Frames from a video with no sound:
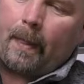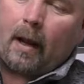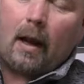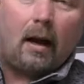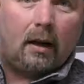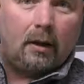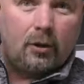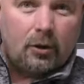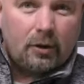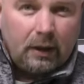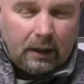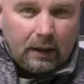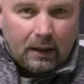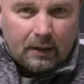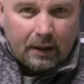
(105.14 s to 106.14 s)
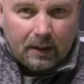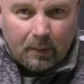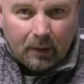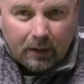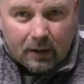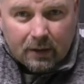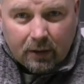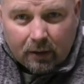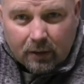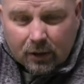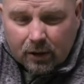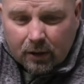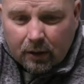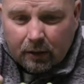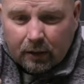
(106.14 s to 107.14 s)
And just in case anybody is
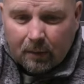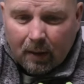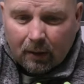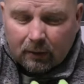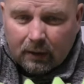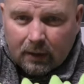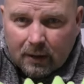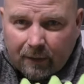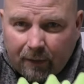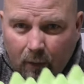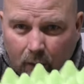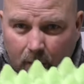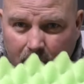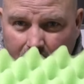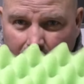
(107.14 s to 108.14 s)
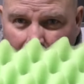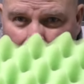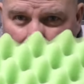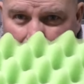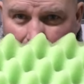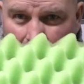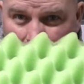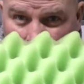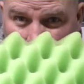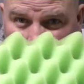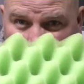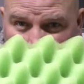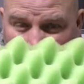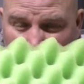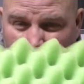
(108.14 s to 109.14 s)
concerned about these foams, because
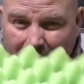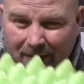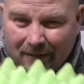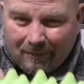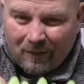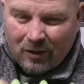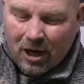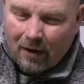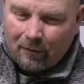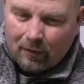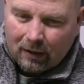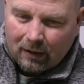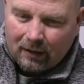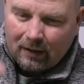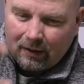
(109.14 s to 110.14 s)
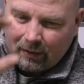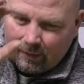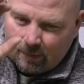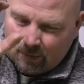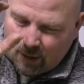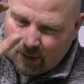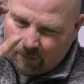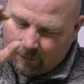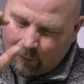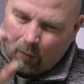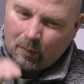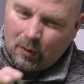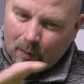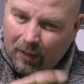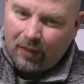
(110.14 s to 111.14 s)
generally
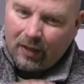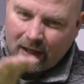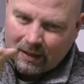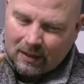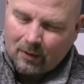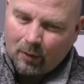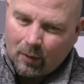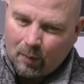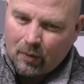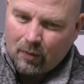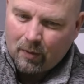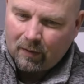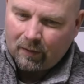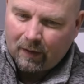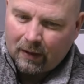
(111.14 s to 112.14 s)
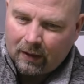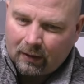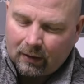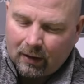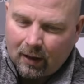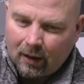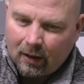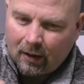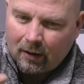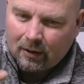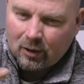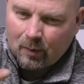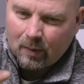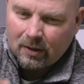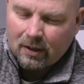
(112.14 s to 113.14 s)
foams with this sort of profile are
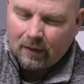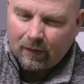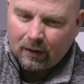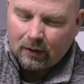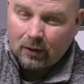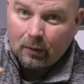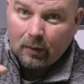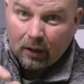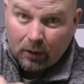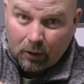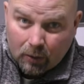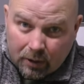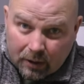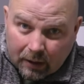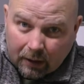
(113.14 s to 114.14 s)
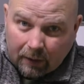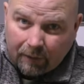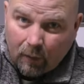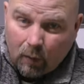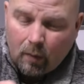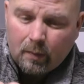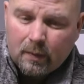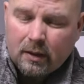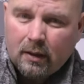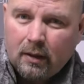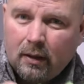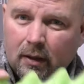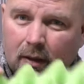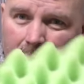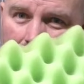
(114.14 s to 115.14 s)
specific to acoustic foams,
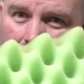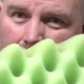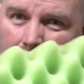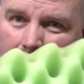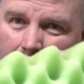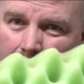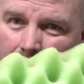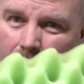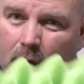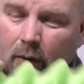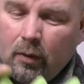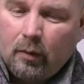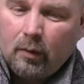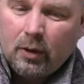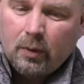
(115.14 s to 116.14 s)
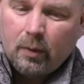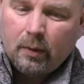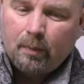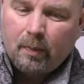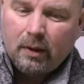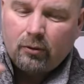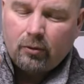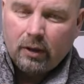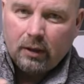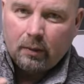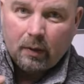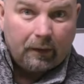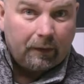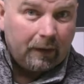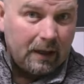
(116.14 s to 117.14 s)
which would be treated
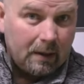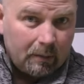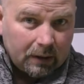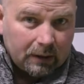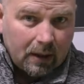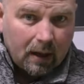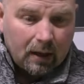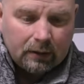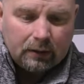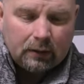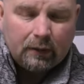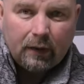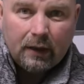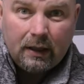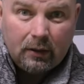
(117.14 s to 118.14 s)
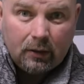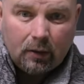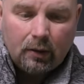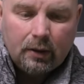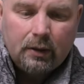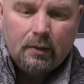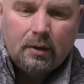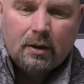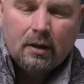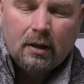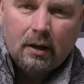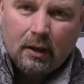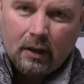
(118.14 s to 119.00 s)
with a flame retardant for indoor use.